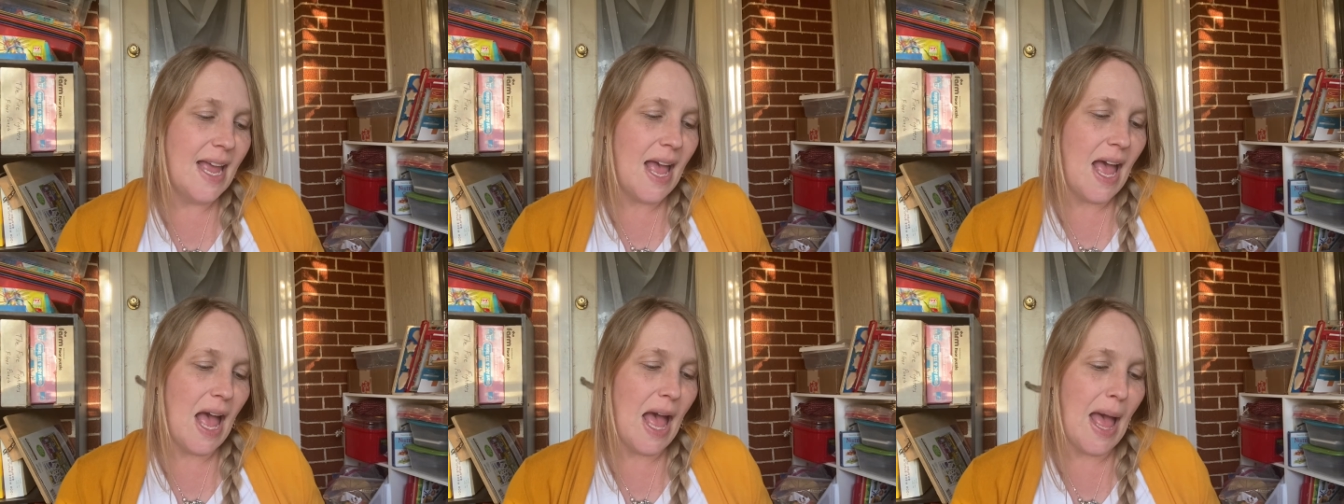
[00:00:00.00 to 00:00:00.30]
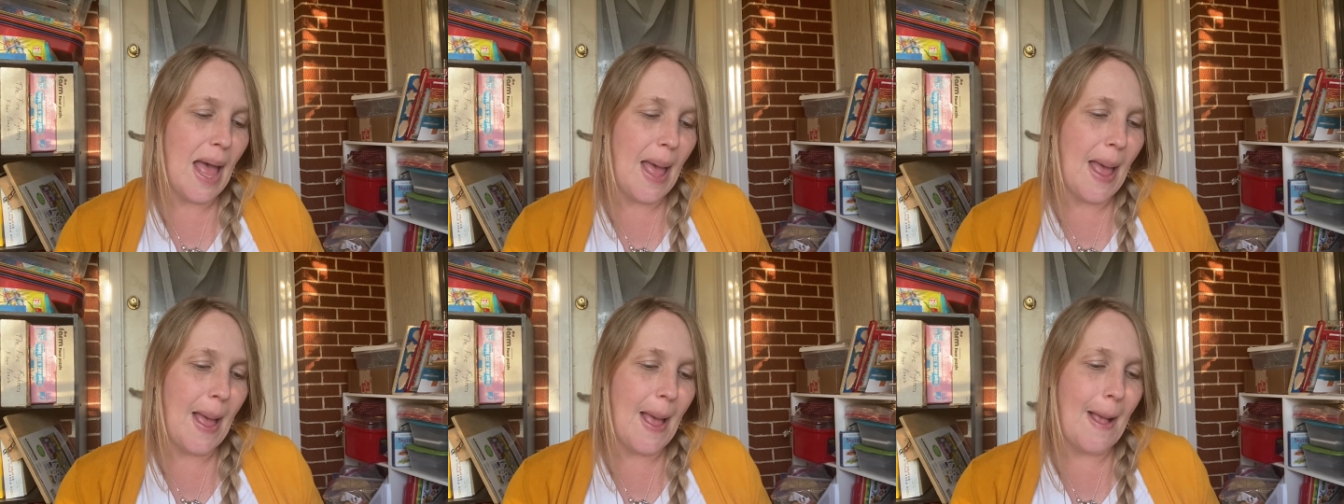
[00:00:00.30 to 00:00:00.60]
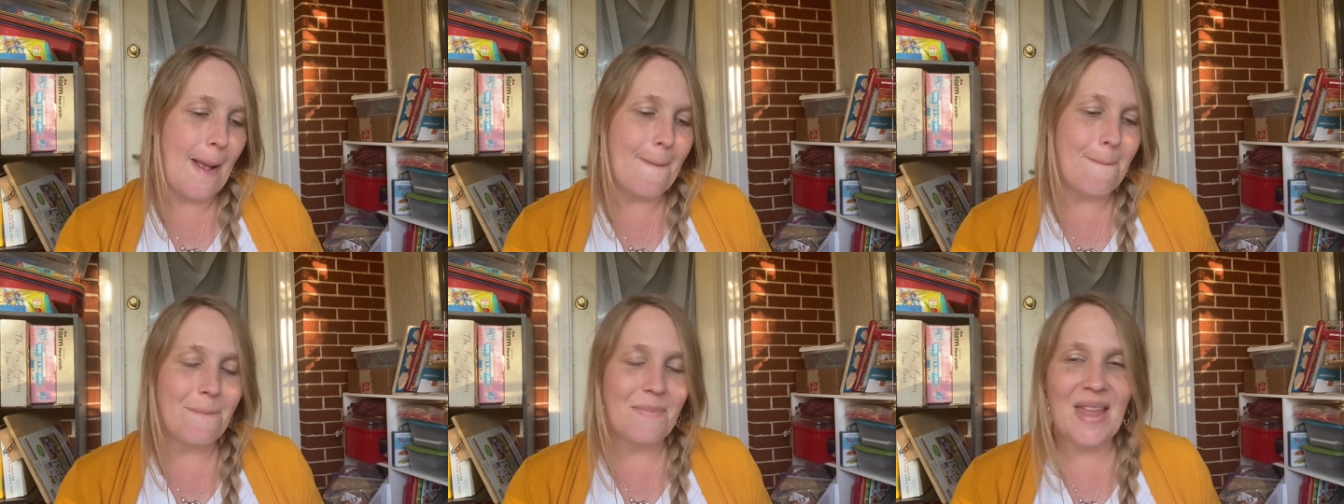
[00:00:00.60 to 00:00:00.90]

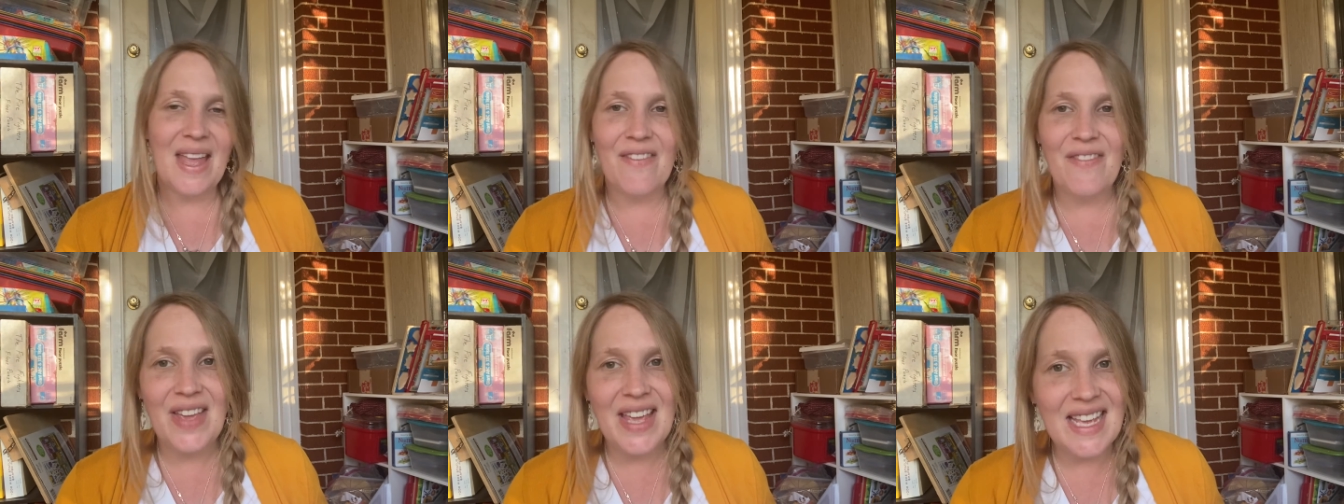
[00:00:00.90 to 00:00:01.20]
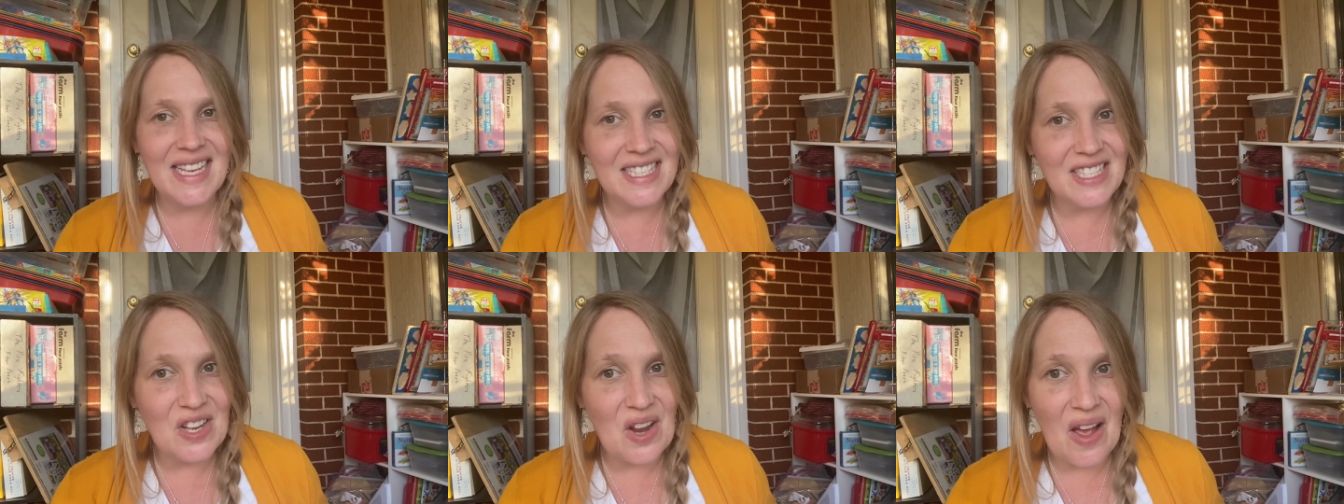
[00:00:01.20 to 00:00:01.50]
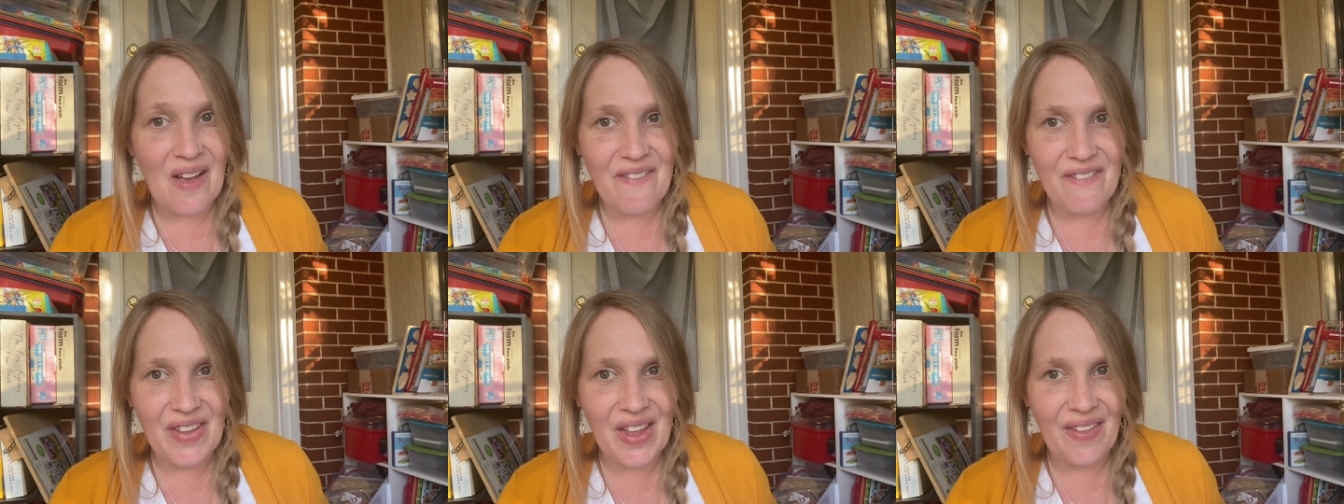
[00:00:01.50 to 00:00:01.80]
if he's
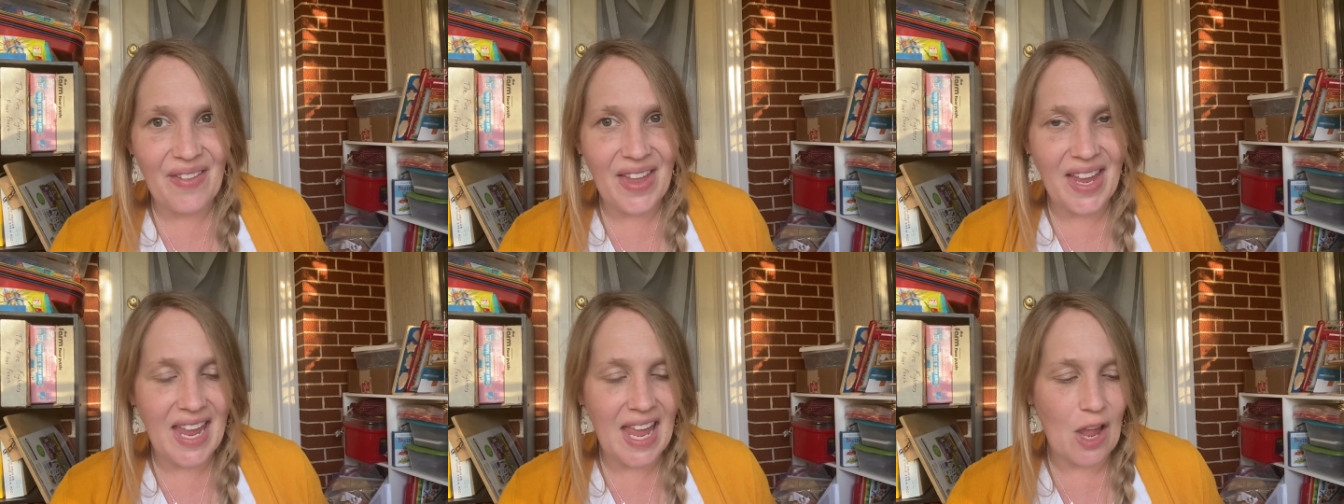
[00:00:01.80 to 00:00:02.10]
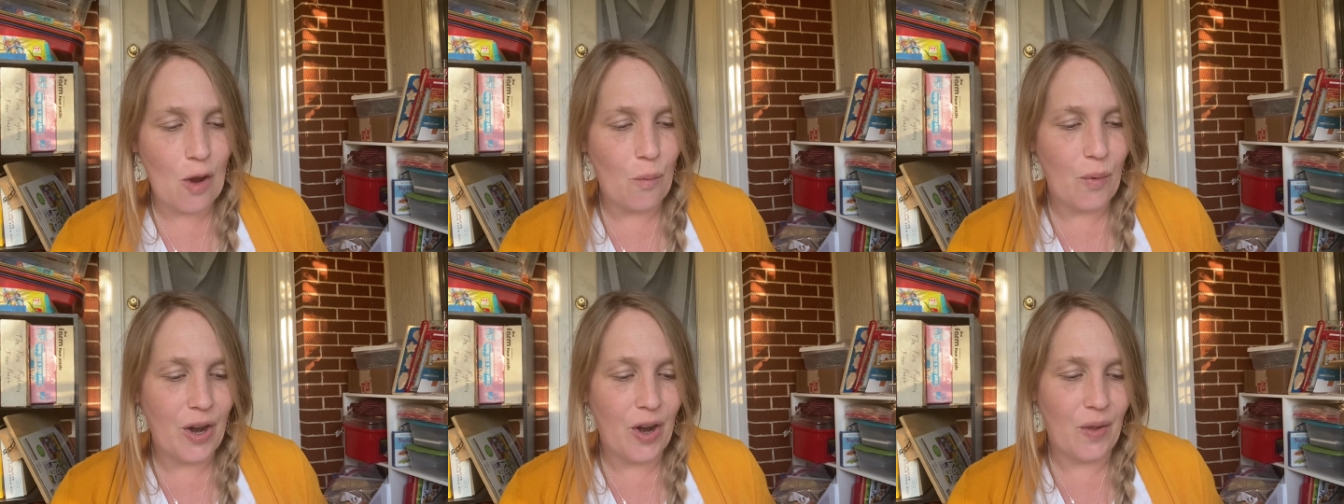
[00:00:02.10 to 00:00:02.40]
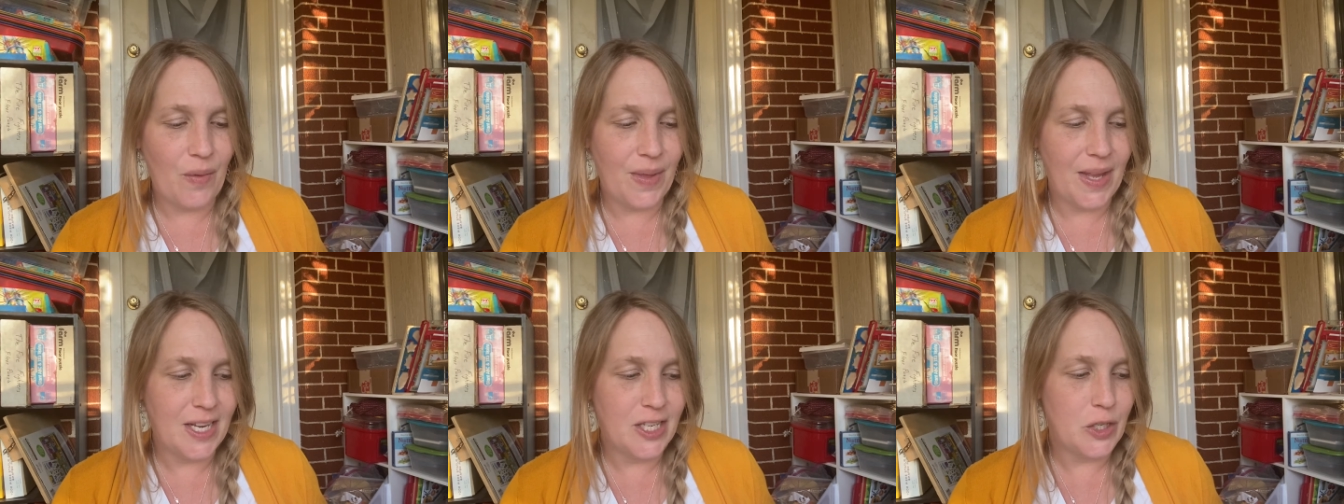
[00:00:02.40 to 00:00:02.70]
not feeling it, we're
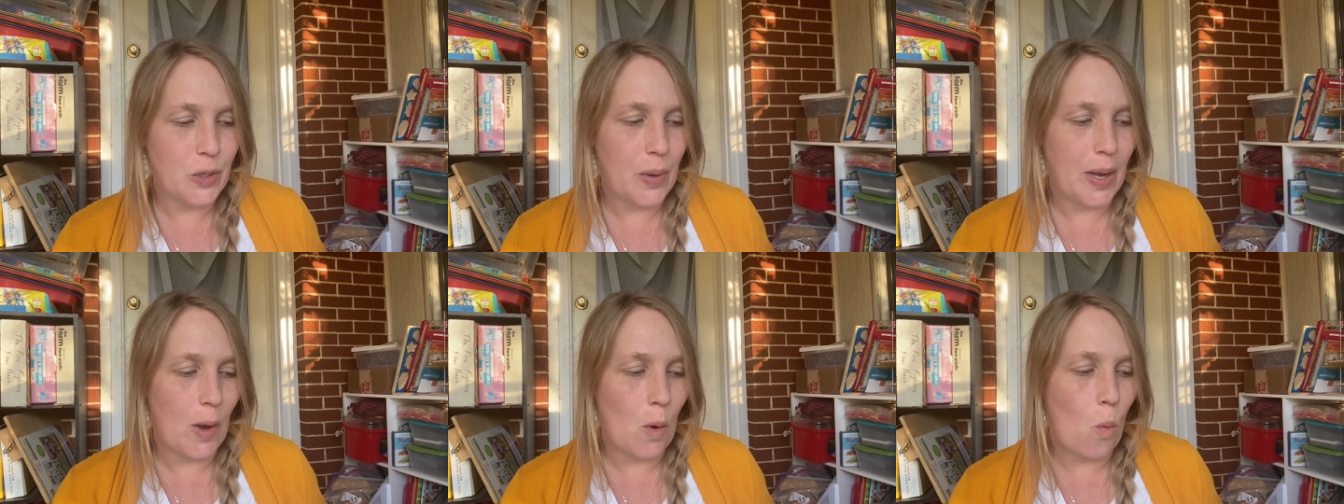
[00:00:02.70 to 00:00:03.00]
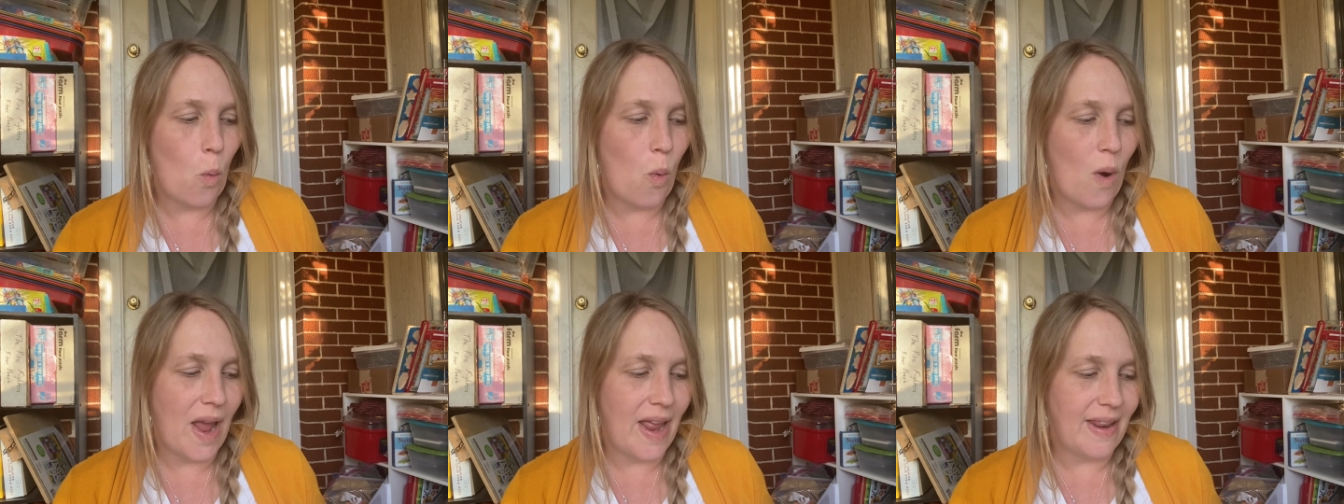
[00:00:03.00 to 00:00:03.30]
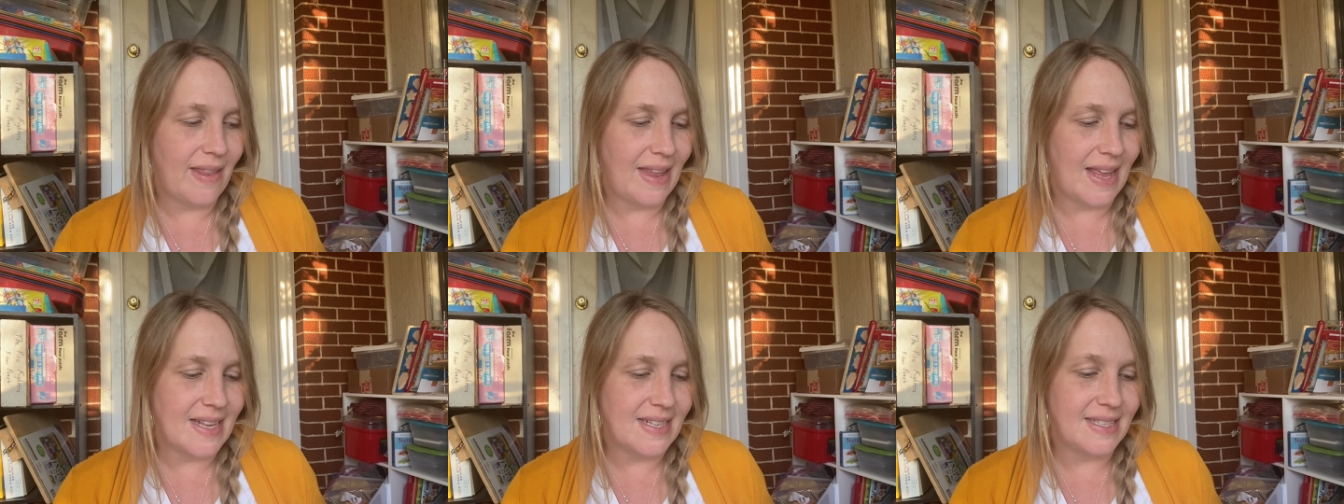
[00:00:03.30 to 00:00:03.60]
only doing
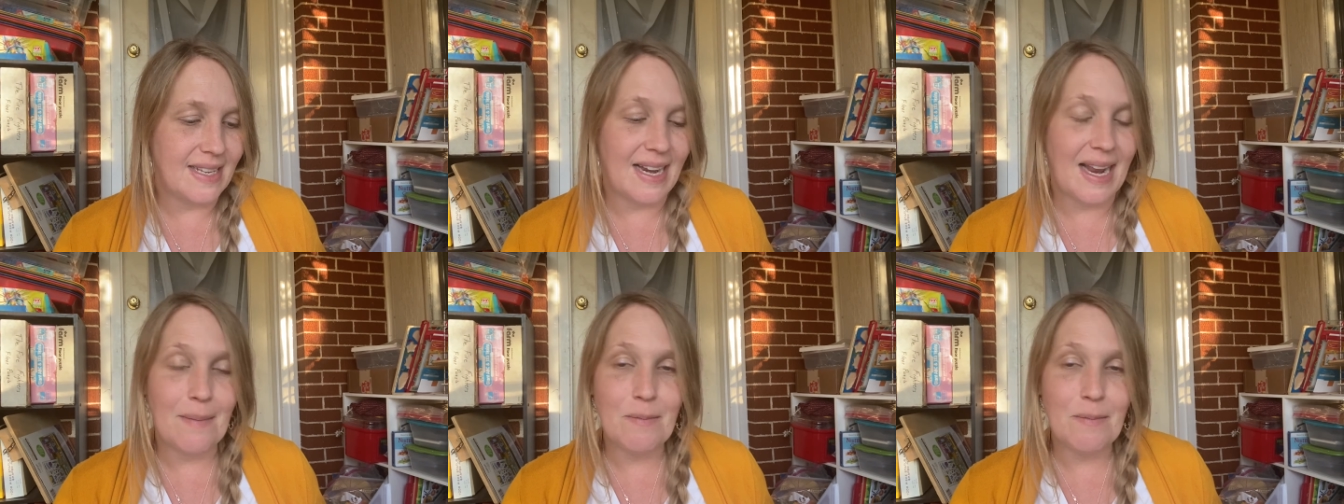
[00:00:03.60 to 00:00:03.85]
1 lesson.